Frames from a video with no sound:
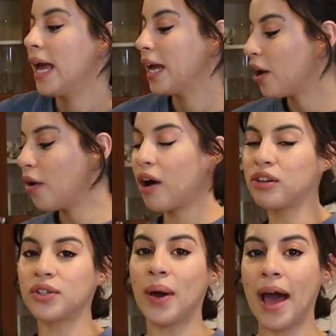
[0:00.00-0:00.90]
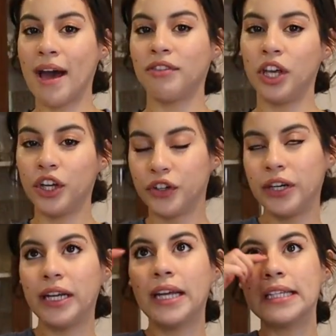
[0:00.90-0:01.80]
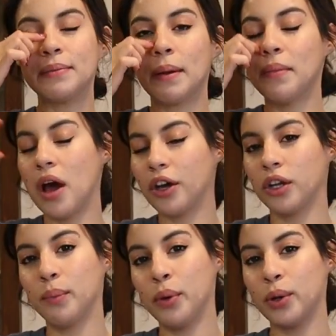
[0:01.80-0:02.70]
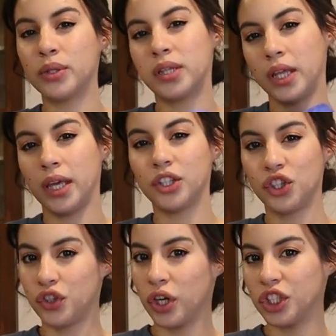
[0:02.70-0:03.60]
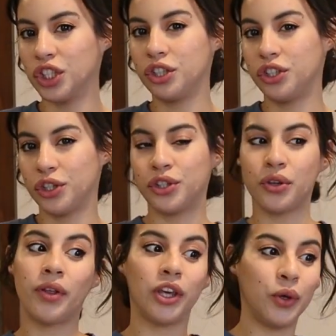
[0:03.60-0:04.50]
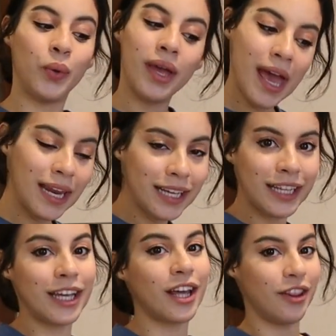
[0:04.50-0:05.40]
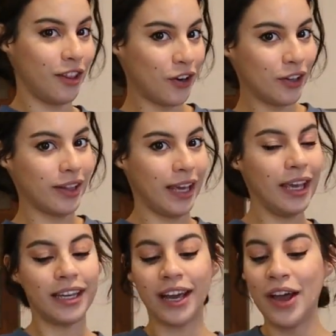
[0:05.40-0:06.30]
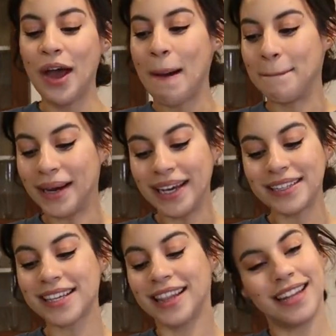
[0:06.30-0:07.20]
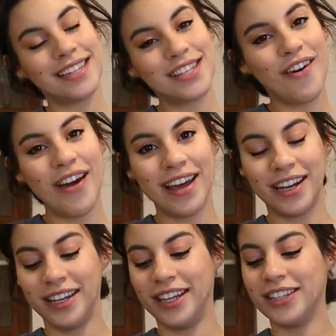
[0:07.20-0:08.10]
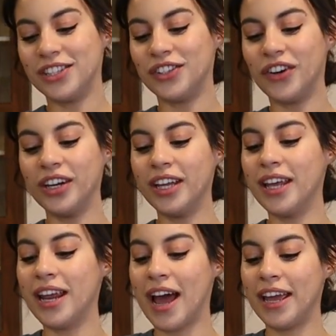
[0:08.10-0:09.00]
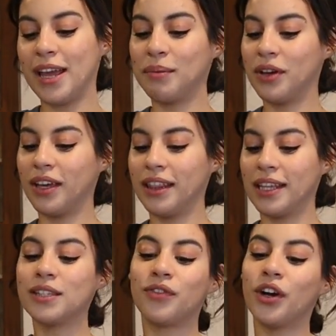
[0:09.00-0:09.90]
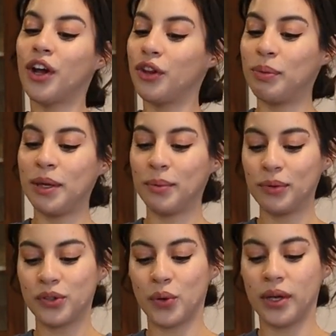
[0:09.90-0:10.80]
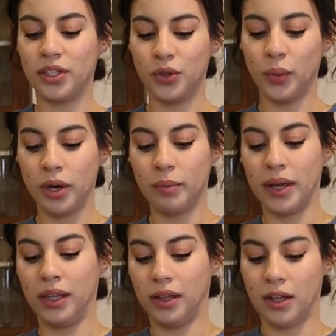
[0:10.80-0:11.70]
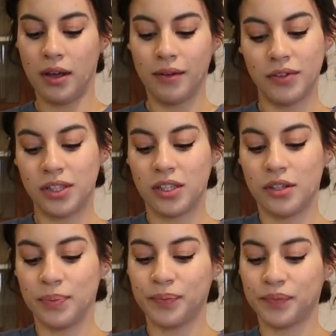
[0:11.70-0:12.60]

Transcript: And I'll also have the ingredients, but I'm not going to post the instructions just so that you can click their link. But let's go ahead and get started. I am cooking this for other people, so I do wear my gloves